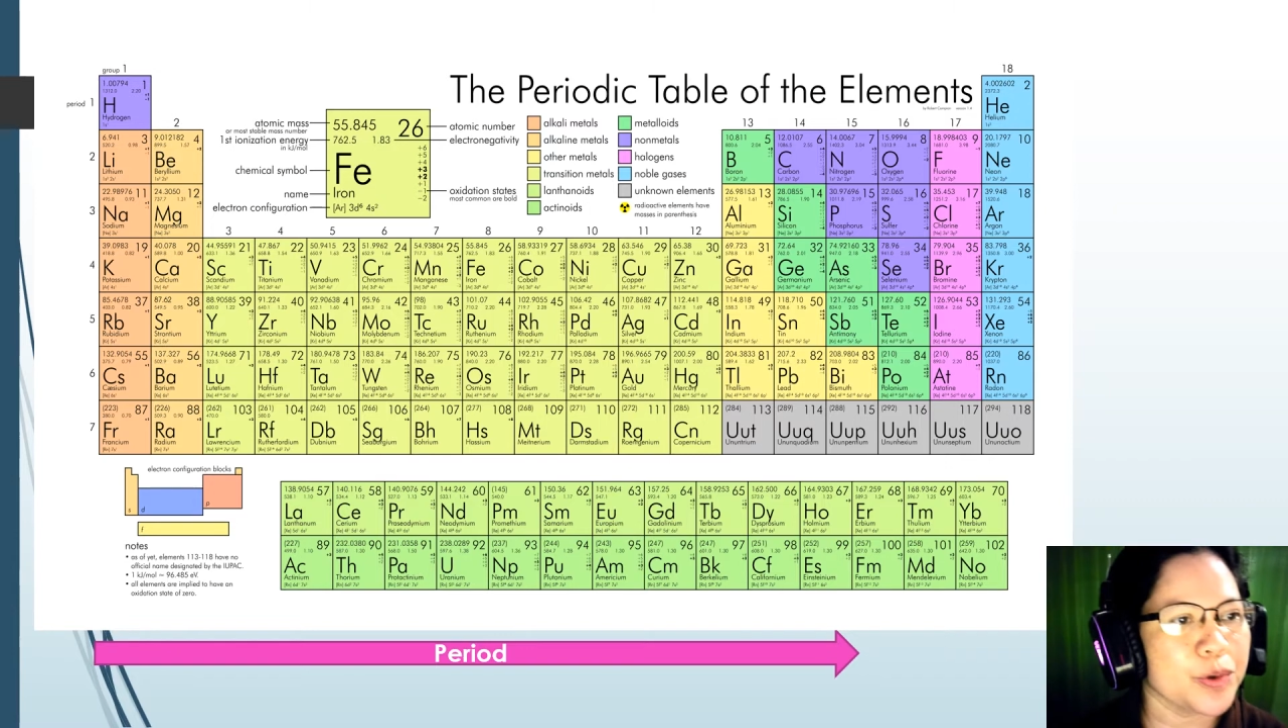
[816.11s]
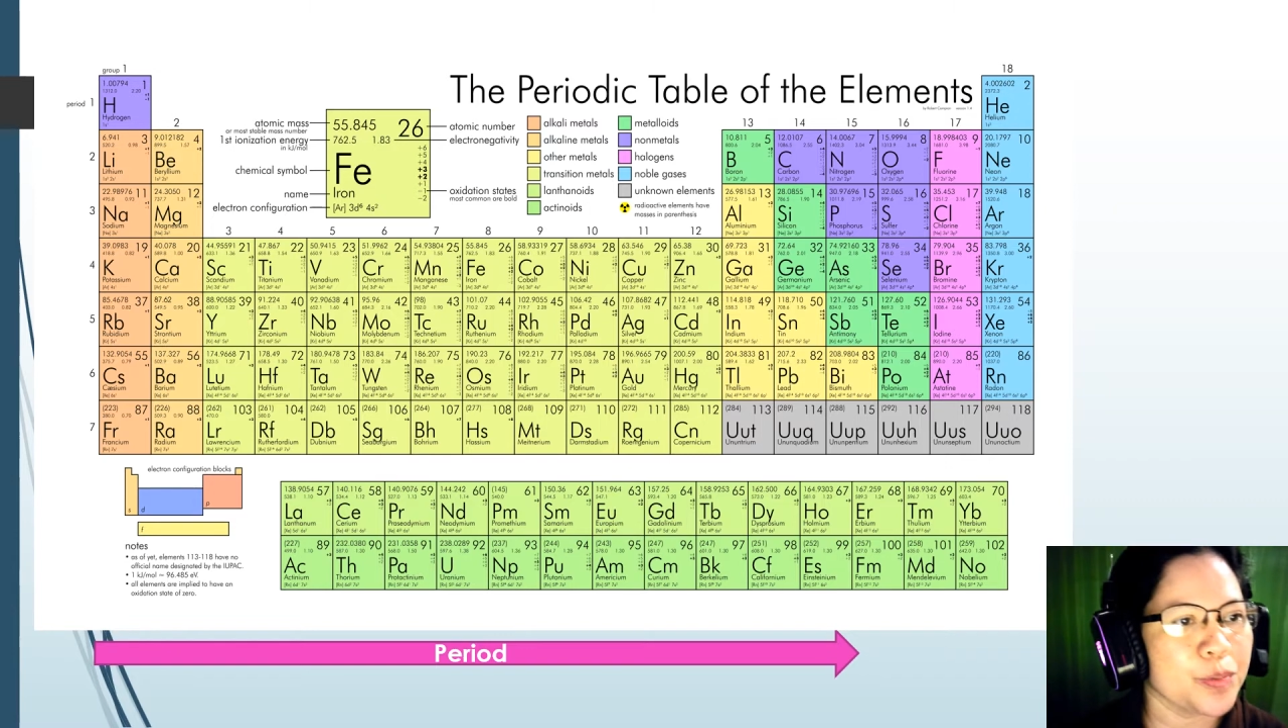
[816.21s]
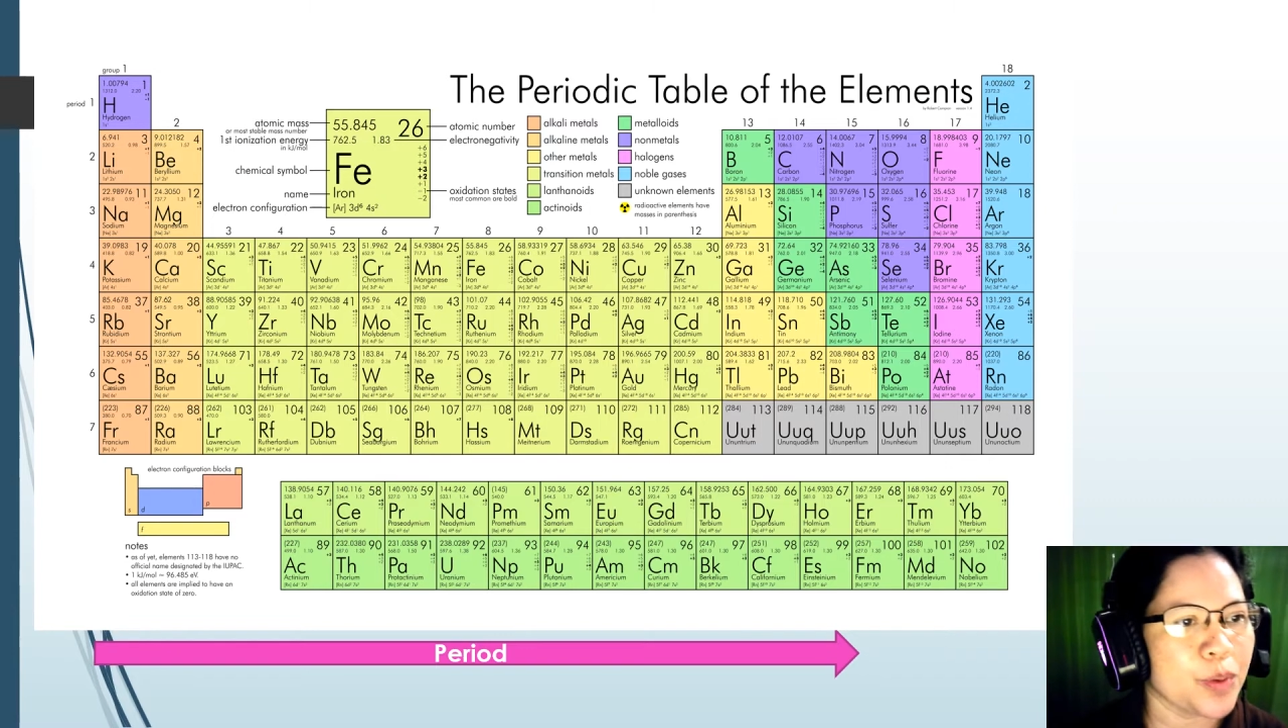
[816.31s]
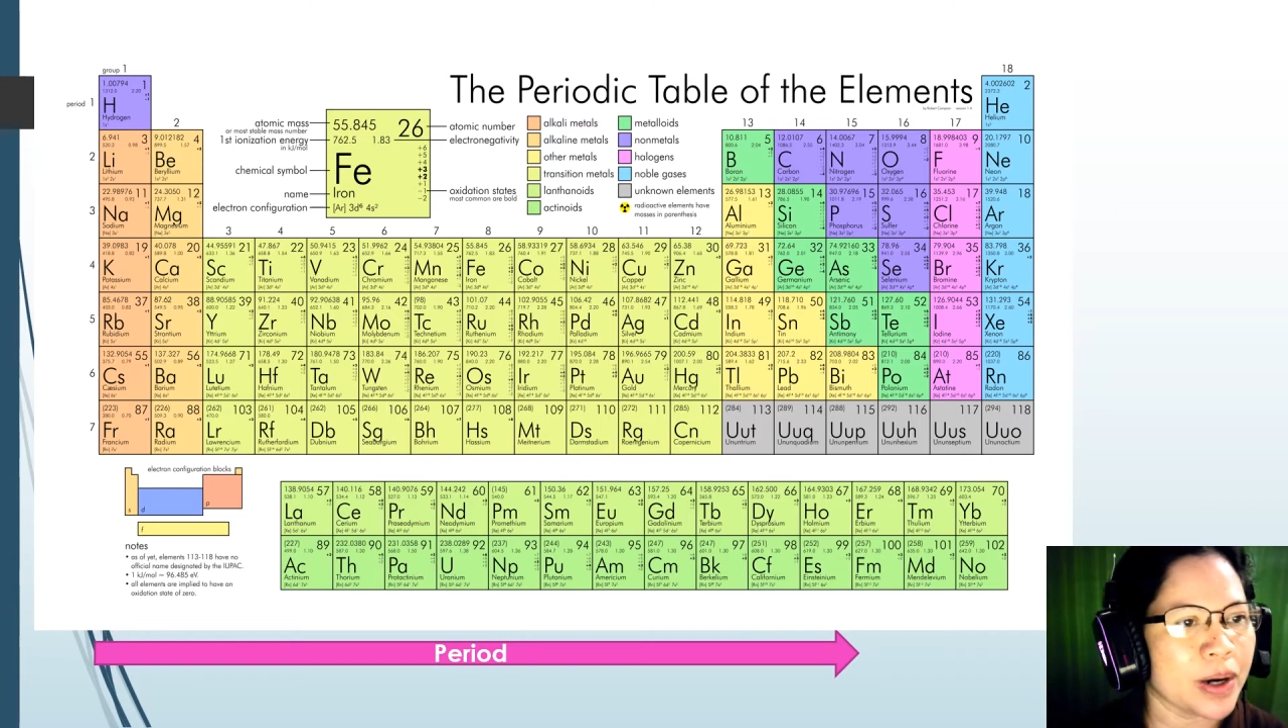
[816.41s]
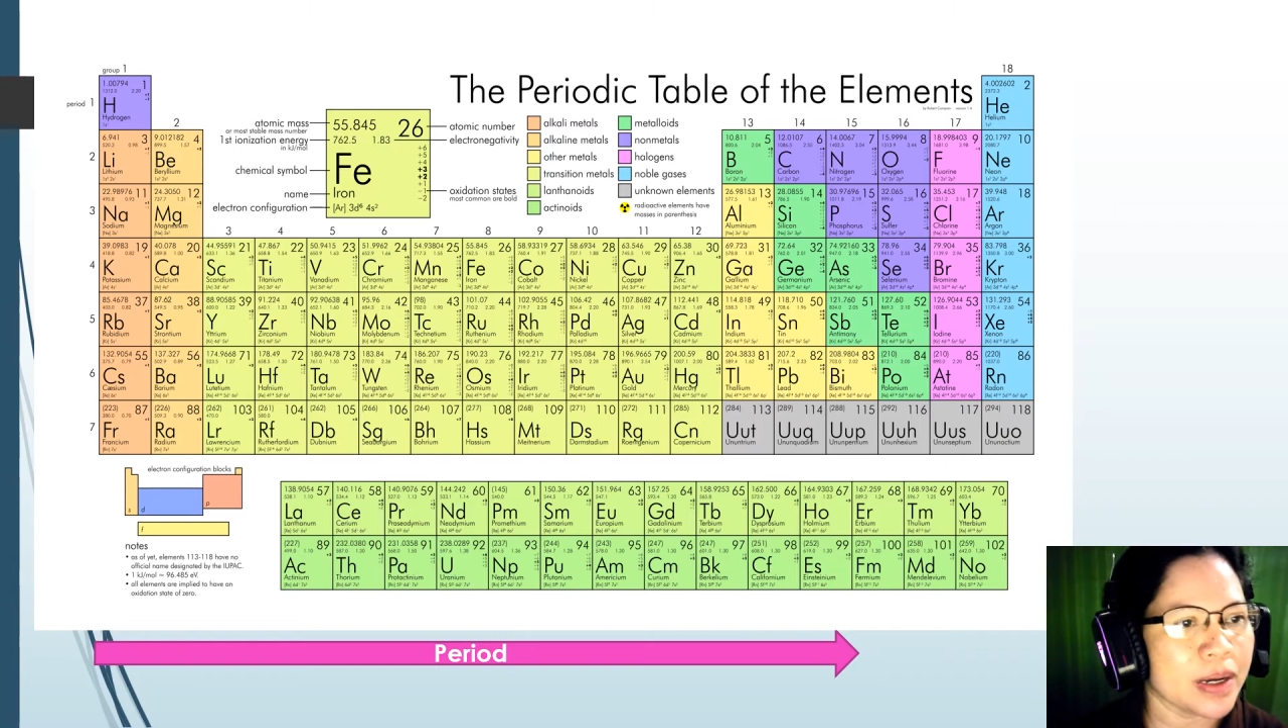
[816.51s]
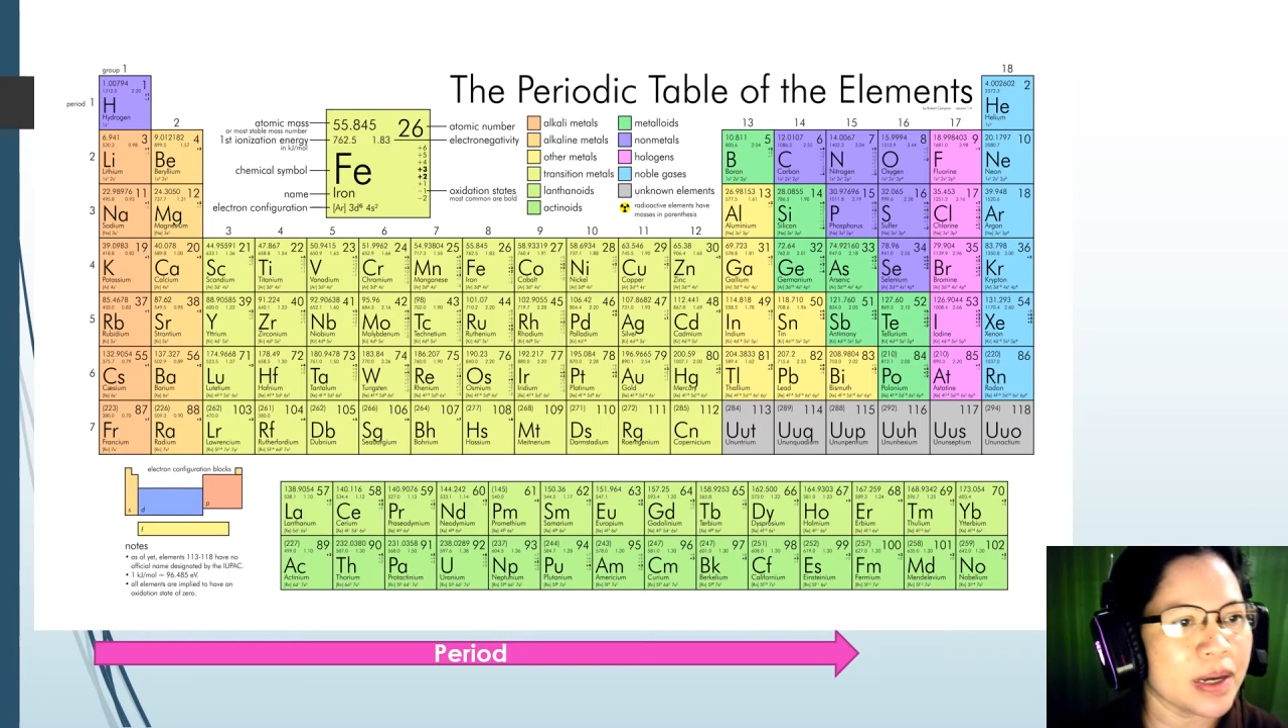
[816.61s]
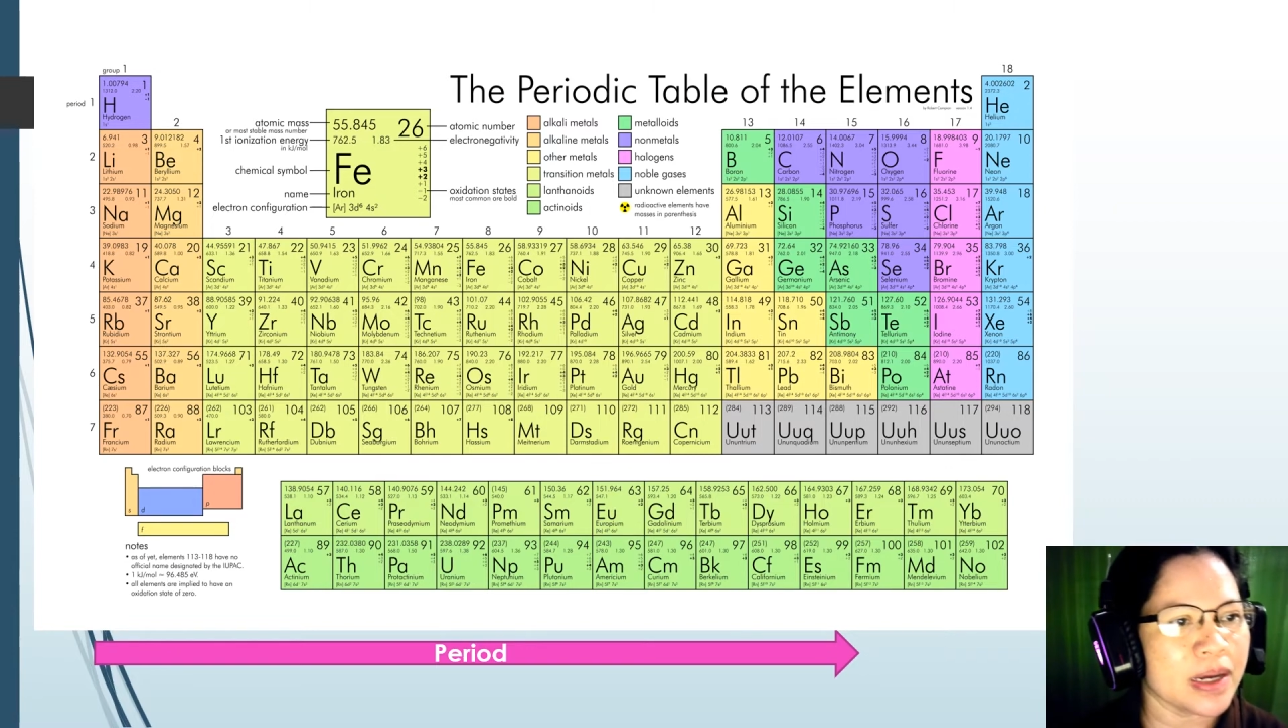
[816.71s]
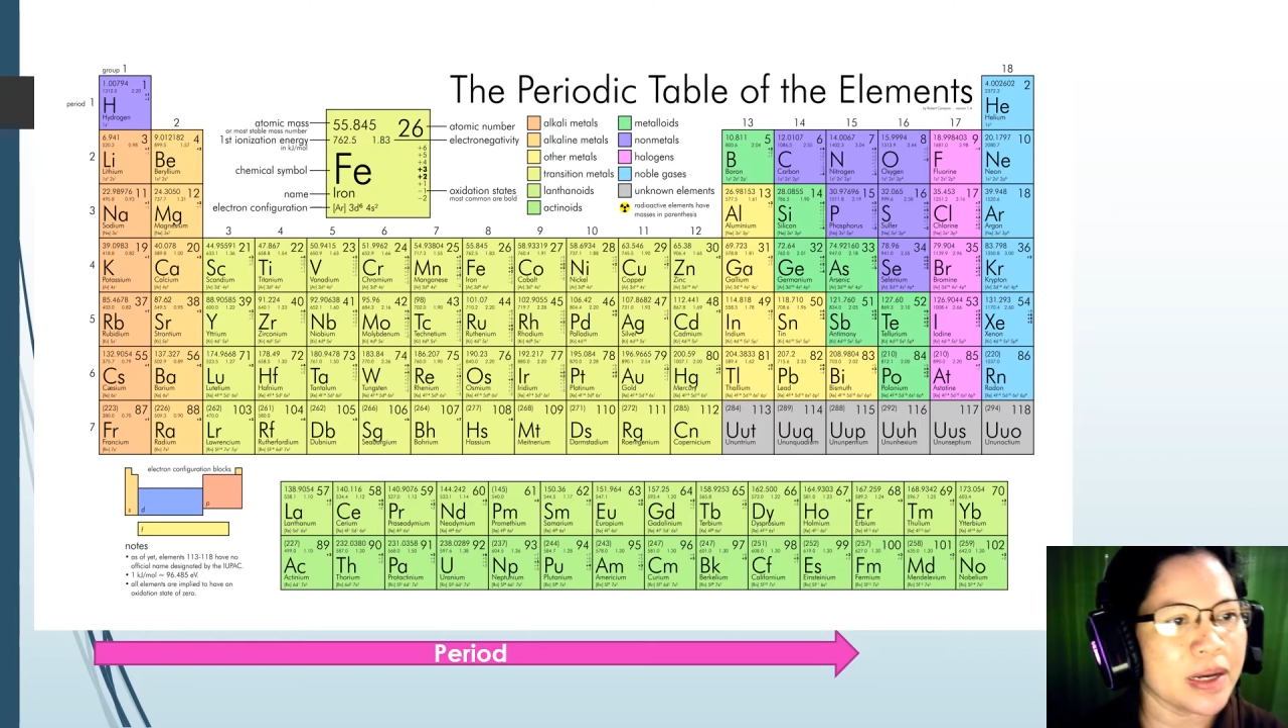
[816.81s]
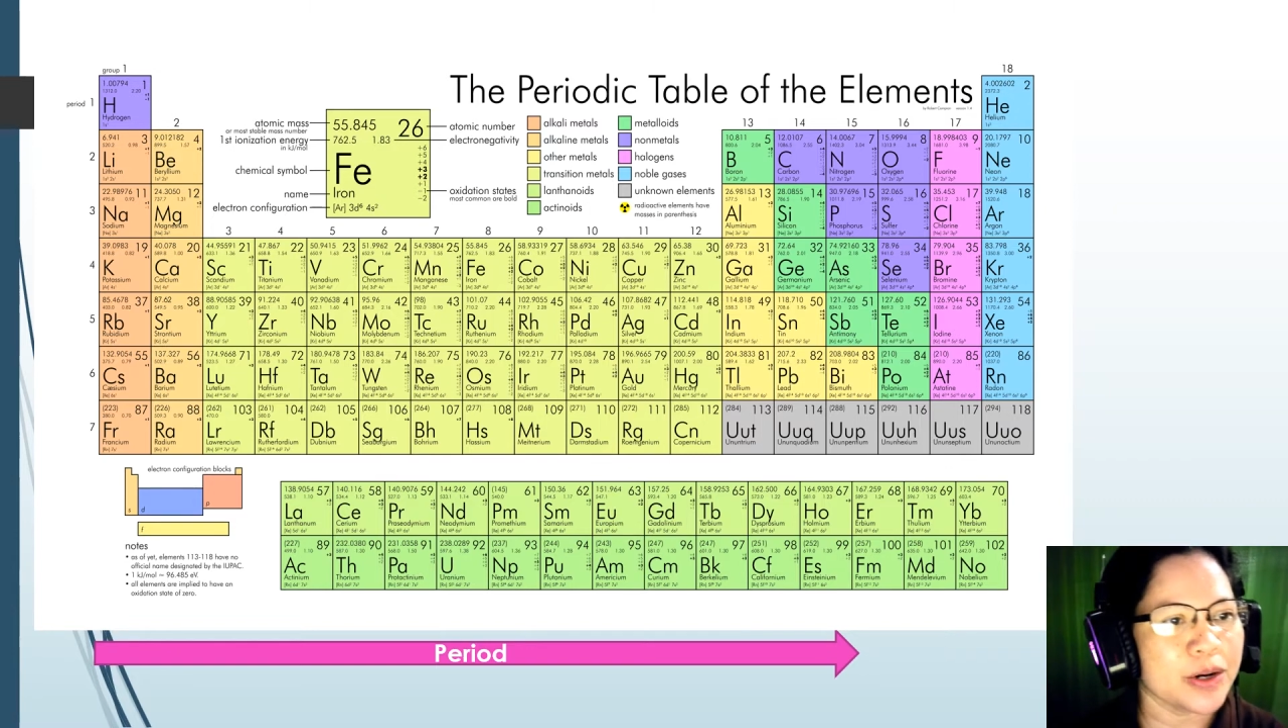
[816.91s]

1A,